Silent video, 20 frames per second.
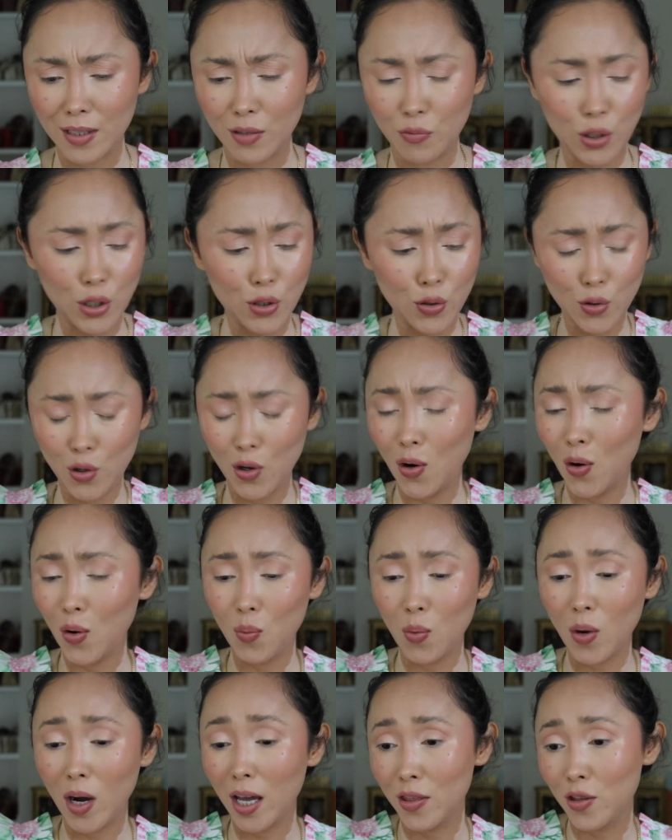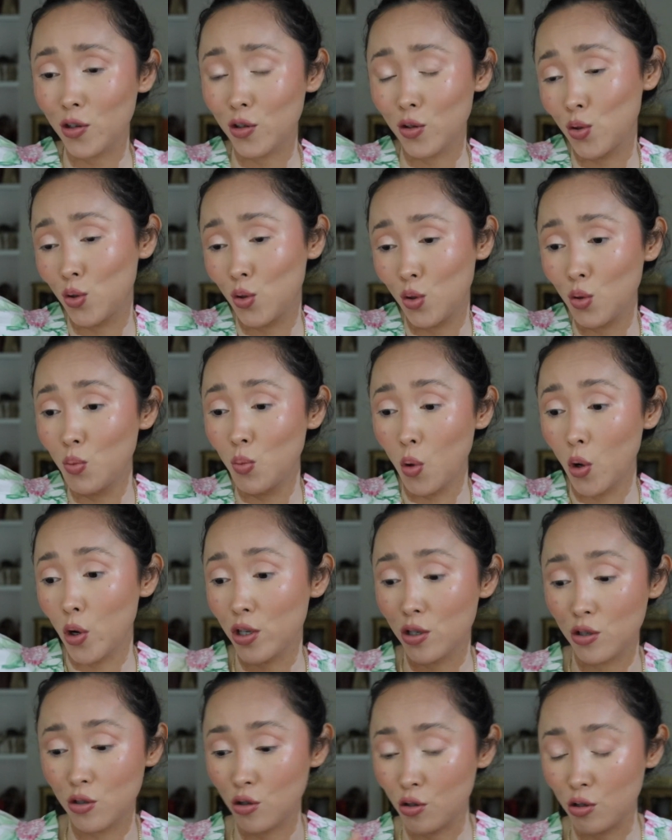We don't know why they're 2
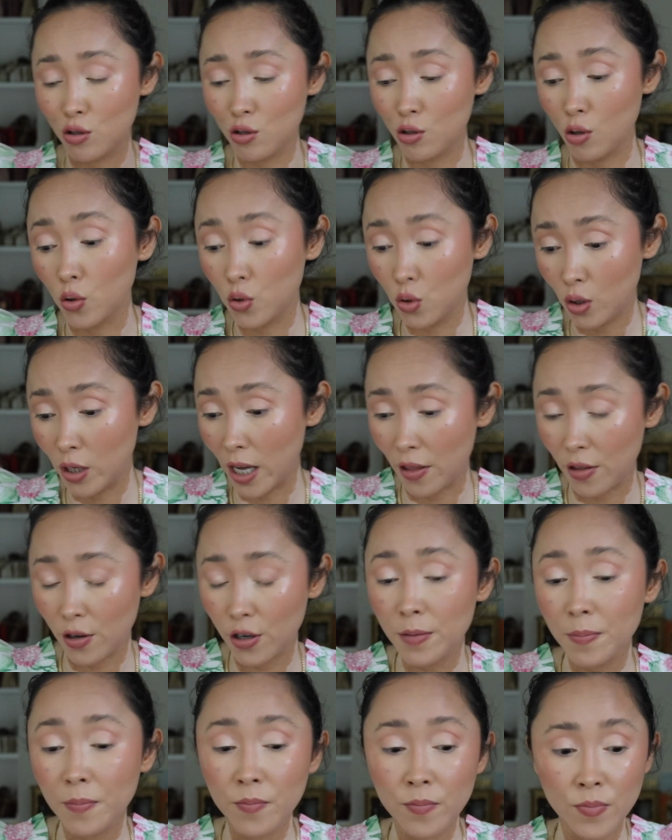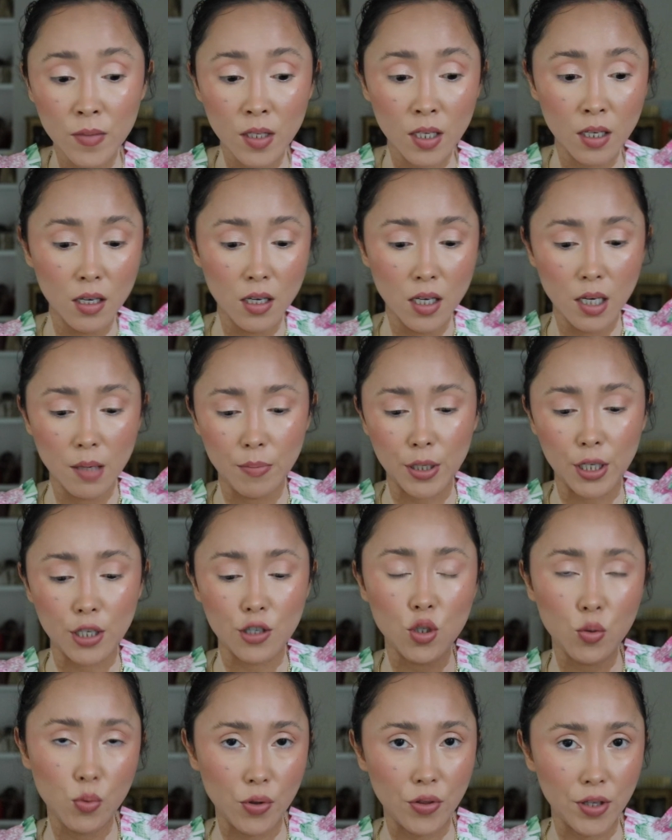boys just so together,
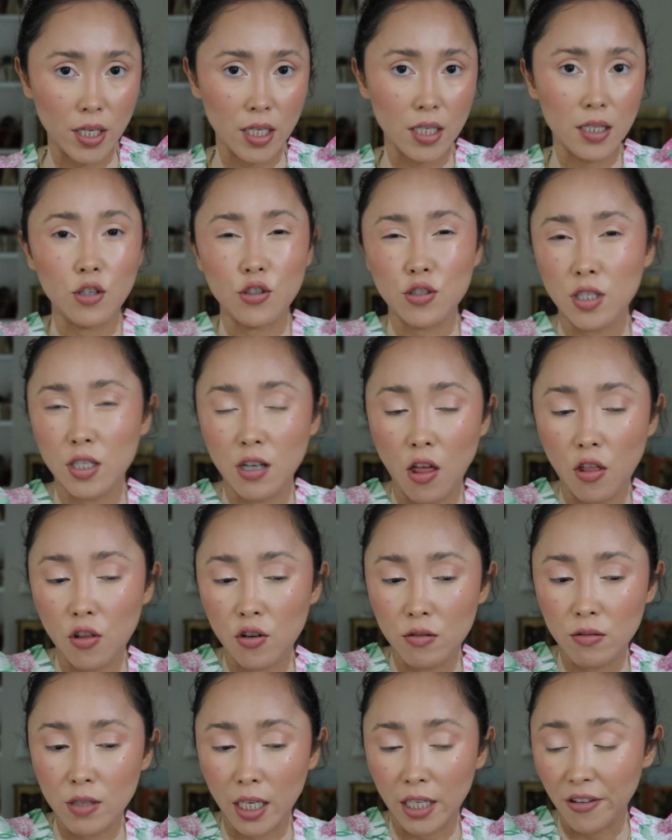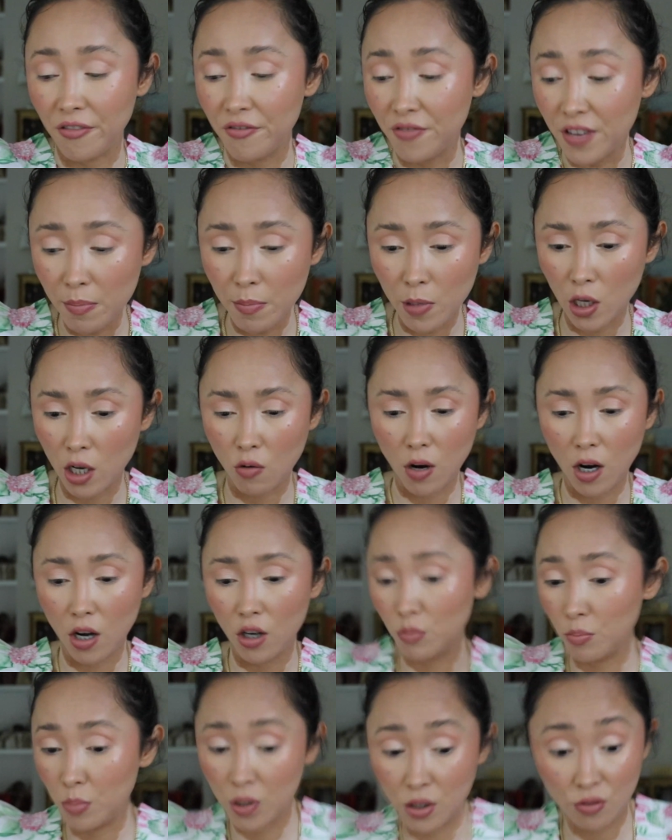because you would think there's another, like a female
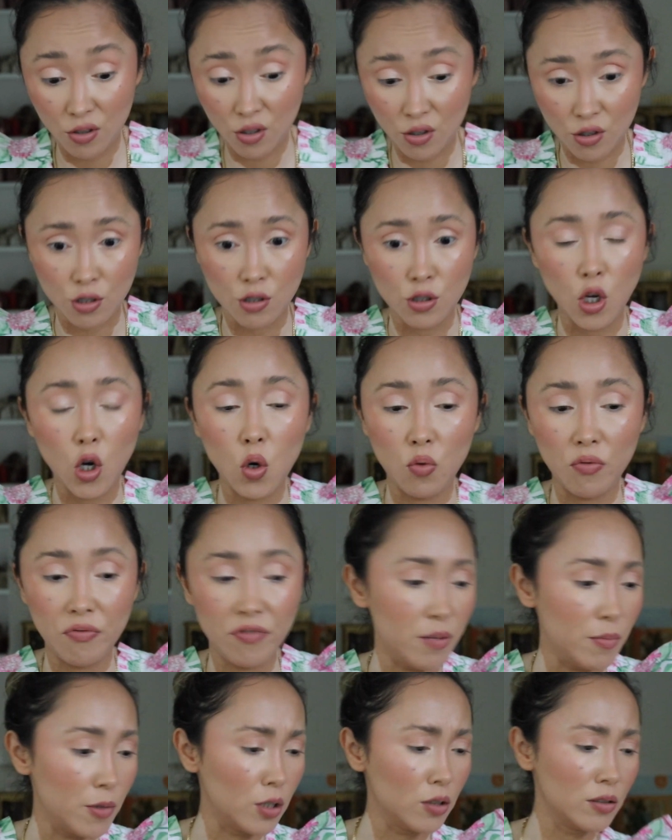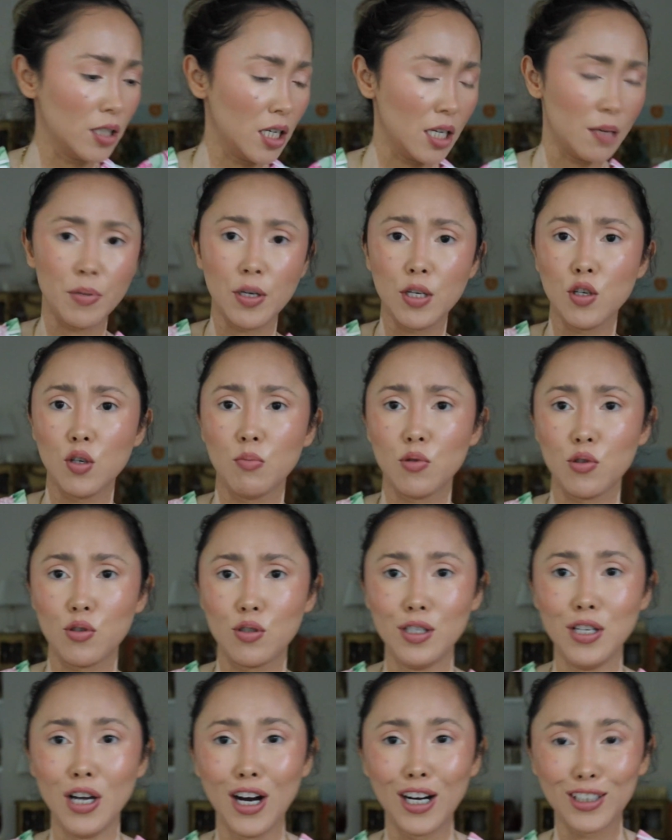around, but there's no female. And Pino
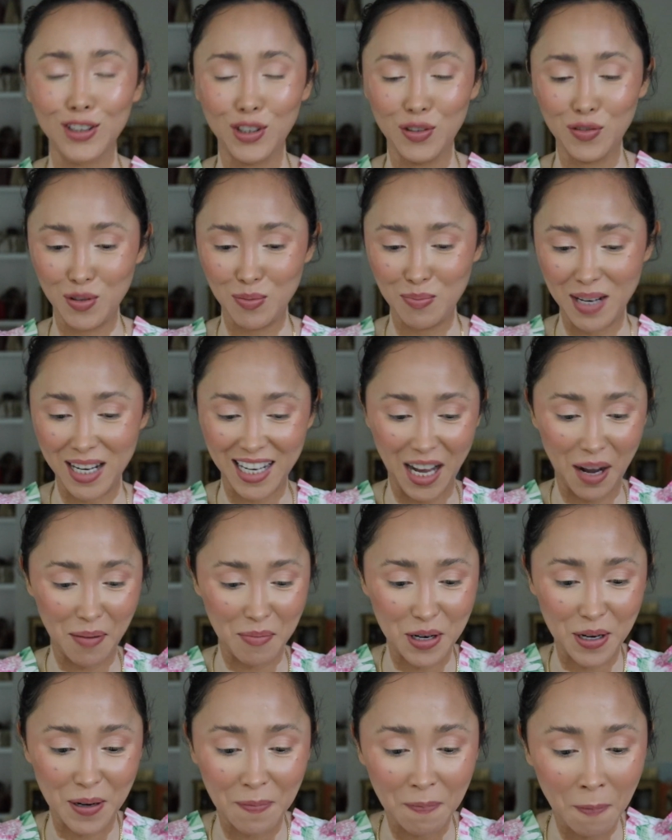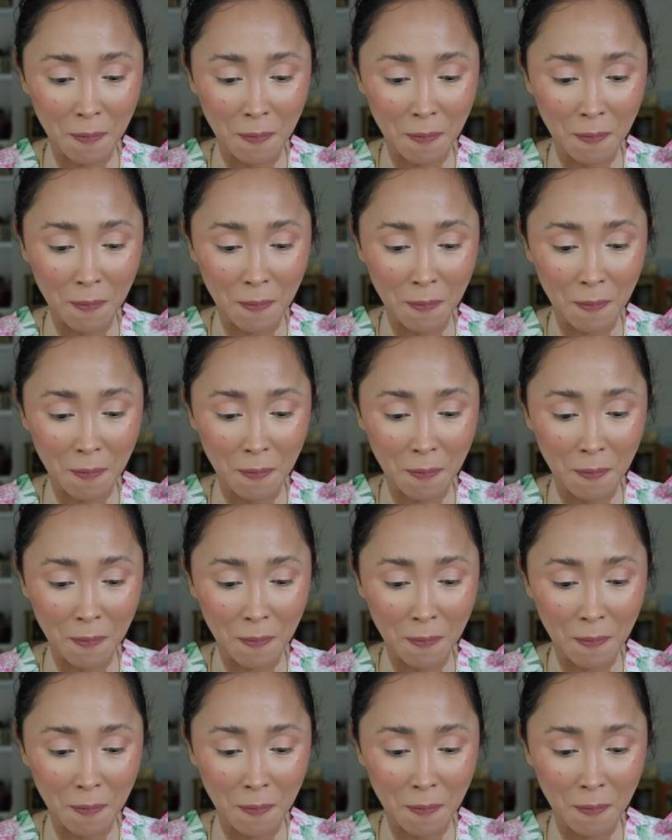almost knocked over my camera.